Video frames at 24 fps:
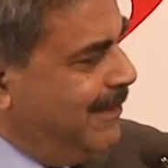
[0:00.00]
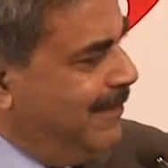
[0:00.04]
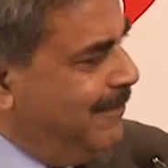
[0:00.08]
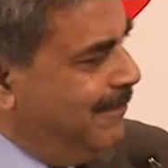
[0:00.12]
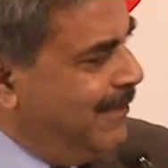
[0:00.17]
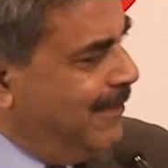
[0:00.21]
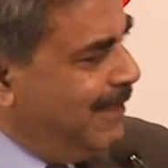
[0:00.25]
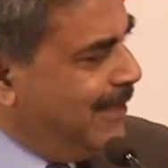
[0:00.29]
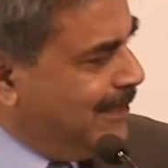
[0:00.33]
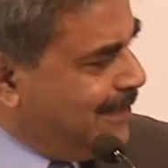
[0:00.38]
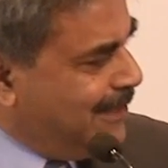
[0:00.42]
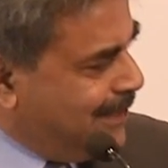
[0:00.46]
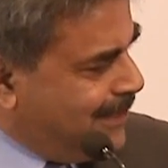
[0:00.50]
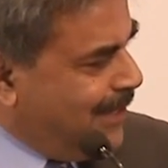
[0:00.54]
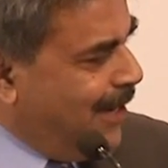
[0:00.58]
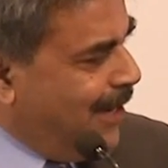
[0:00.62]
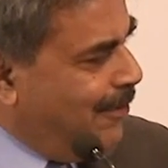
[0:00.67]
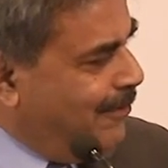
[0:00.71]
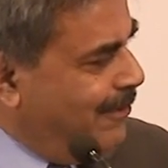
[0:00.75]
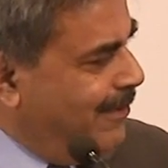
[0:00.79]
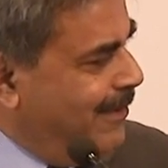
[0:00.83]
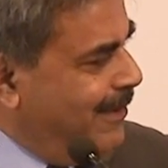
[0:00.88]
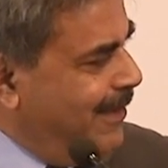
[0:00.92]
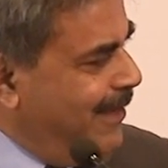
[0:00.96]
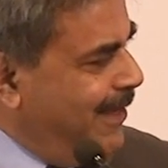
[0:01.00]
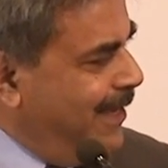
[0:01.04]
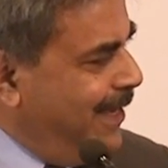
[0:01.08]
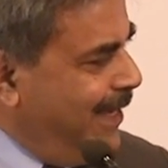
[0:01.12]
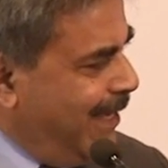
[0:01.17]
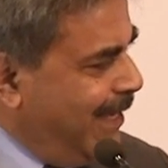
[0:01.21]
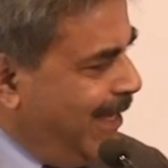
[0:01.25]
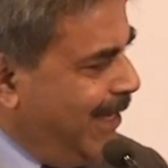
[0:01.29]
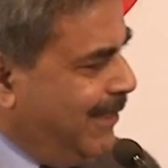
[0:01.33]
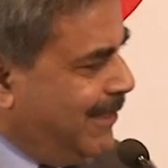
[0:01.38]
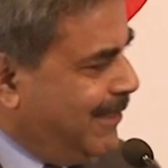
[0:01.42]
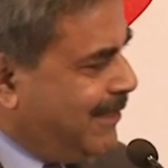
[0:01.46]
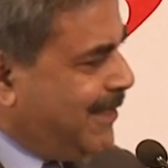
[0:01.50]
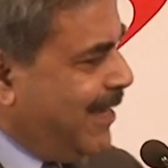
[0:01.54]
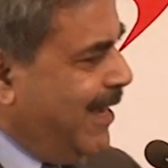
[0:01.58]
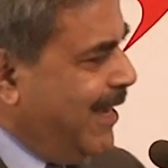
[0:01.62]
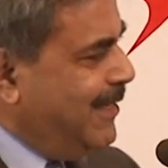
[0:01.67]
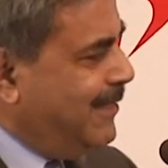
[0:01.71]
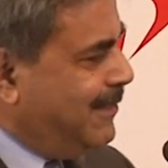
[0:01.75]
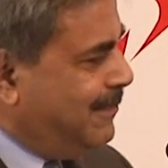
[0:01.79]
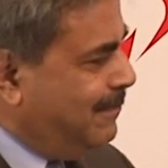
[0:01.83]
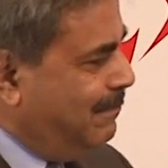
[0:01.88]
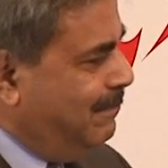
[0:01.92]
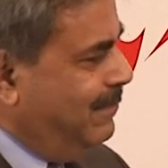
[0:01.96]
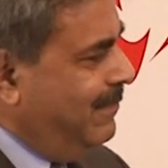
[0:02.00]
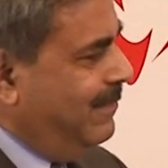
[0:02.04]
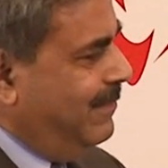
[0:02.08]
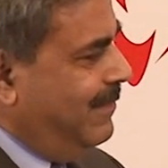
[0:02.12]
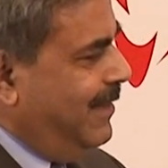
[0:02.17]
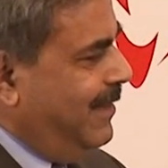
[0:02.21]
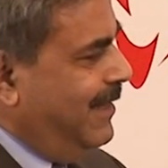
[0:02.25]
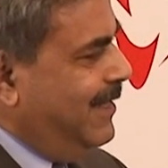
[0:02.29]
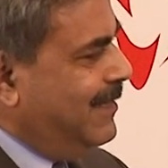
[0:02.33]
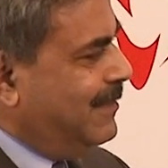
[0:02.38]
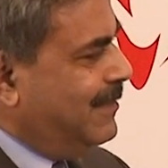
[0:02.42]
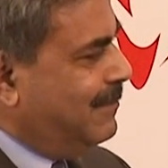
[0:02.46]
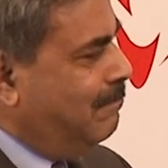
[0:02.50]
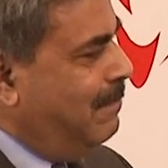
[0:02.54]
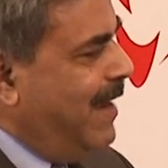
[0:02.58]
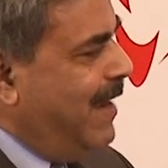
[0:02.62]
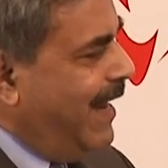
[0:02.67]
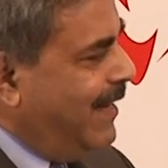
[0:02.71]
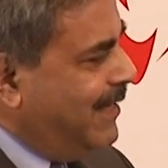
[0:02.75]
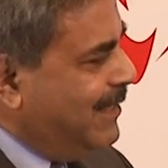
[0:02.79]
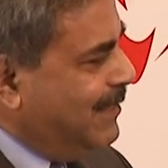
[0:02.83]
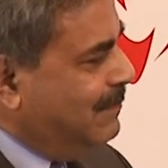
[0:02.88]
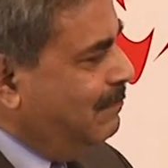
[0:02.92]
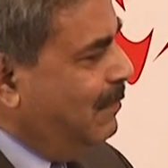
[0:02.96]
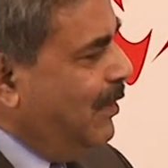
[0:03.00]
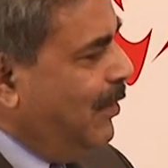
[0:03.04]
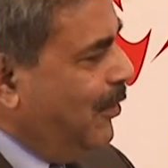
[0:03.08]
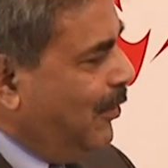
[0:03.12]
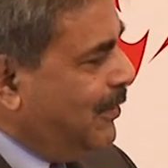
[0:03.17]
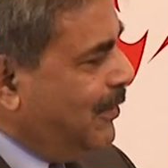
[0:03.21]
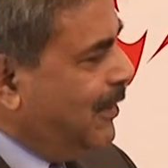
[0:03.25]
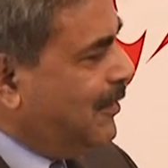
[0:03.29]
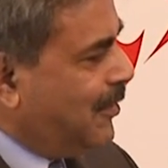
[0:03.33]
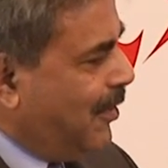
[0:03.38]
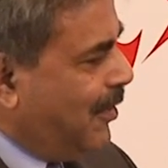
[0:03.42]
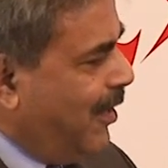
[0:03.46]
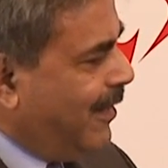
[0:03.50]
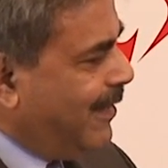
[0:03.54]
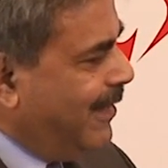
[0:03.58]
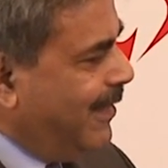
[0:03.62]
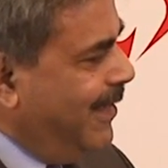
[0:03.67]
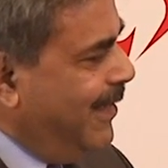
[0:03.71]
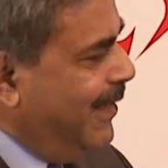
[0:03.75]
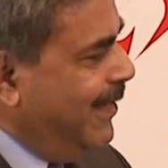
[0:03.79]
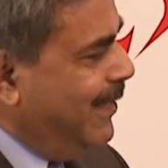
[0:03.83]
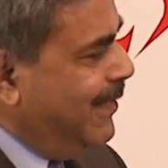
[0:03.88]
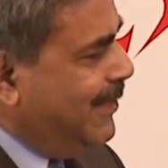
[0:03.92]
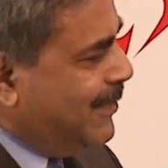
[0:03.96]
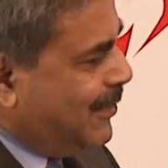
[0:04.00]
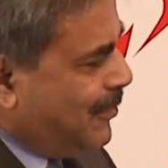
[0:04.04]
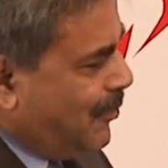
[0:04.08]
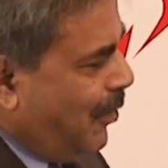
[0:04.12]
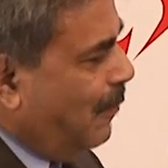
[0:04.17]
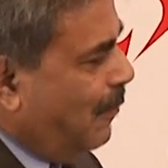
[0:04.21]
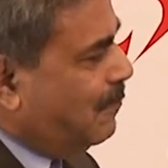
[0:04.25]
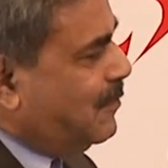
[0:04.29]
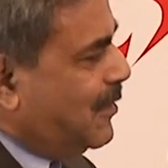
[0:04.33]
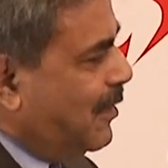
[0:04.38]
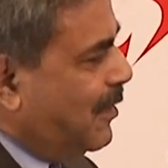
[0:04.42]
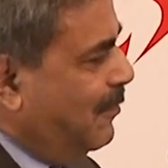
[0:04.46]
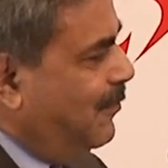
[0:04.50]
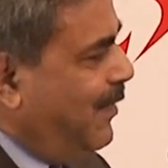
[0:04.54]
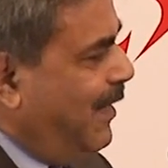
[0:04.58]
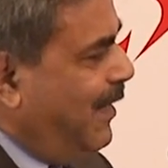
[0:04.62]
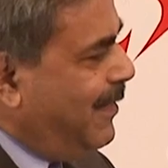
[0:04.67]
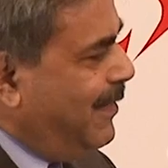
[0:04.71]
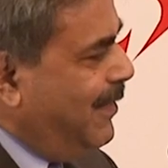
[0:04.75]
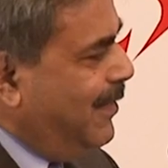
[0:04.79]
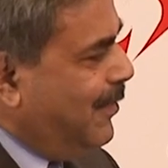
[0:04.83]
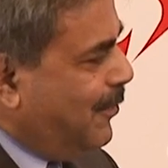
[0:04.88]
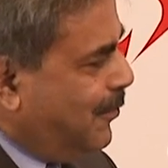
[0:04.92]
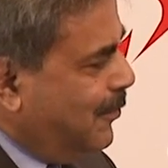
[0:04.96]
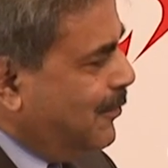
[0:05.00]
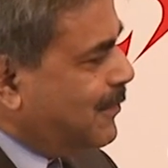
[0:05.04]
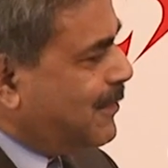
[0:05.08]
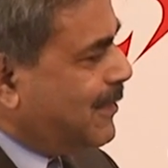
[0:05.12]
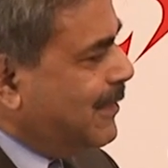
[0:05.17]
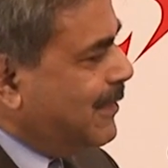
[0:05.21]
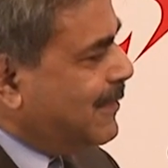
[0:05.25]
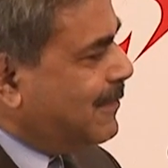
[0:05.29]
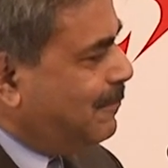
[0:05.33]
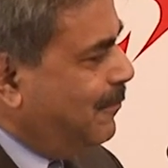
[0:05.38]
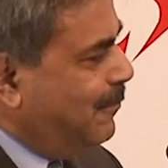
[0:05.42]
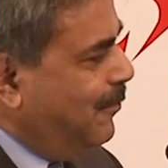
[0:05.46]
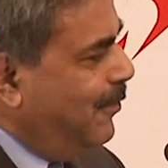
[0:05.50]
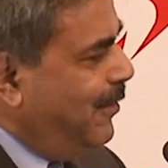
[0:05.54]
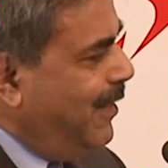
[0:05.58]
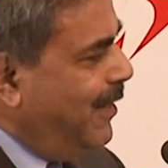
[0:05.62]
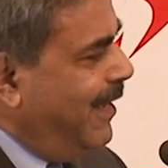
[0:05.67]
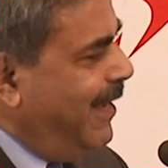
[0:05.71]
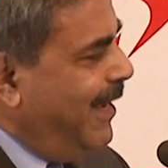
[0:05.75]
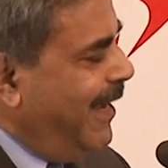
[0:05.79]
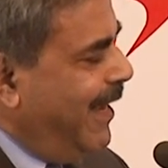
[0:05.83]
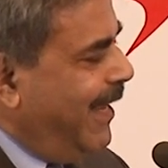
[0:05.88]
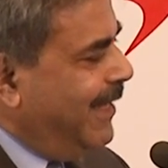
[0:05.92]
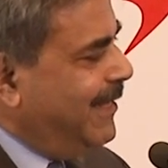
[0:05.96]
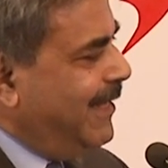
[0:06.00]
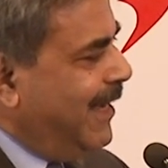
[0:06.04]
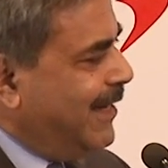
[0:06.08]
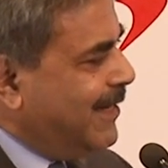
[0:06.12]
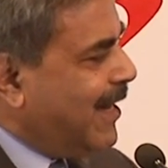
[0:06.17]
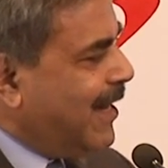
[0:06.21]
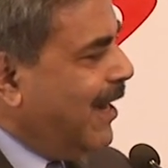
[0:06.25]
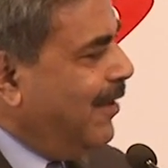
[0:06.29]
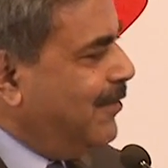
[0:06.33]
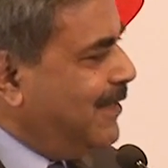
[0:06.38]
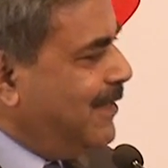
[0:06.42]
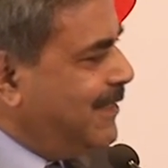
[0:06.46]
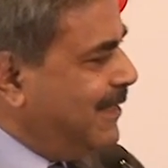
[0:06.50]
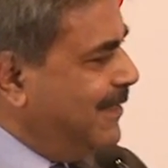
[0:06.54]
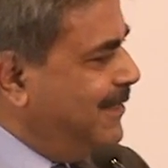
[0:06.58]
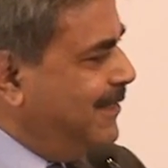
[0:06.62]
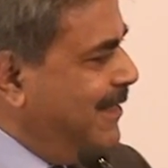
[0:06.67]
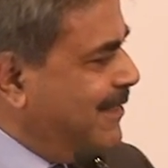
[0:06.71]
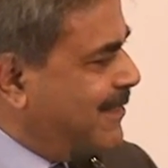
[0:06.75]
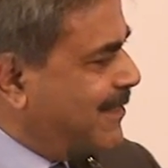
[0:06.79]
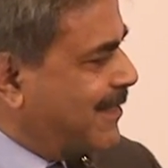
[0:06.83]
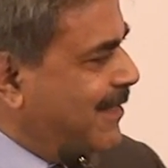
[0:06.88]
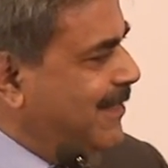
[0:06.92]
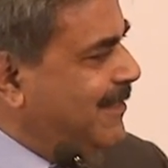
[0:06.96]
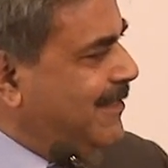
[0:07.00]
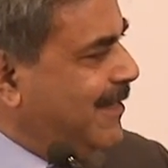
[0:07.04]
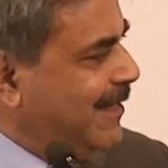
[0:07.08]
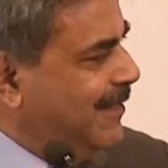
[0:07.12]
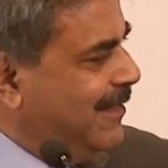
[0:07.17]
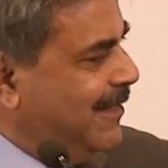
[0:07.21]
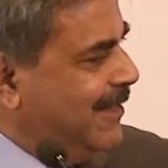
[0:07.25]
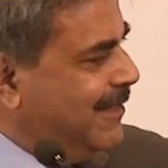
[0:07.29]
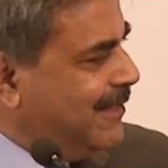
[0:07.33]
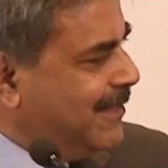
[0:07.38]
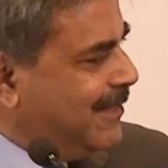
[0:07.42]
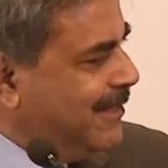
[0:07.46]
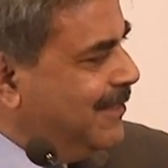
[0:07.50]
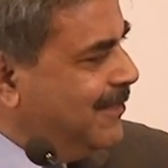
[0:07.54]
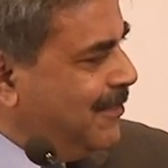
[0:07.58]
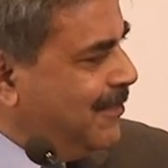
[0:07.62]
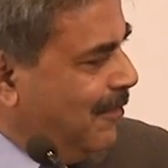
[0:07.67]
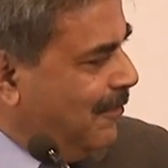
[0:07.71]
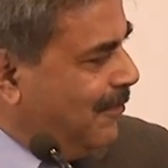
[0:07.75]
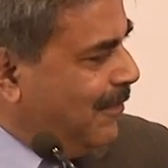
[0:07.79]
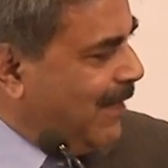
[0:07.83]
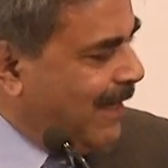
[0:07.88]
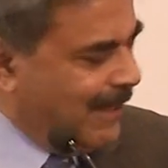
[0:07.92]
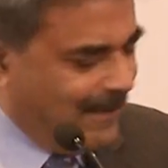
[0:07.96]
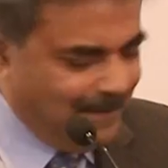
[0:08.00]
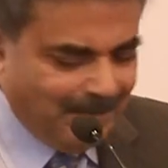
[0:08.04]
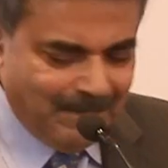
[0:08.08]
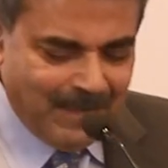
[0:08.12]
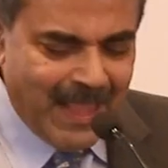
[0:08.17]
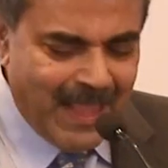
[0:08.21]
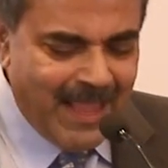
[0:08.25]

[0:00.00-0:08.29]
with a stove. He stays, his bed is below the truck. He stops somewhere, he cooks his food, and then covers the distance and distance of it.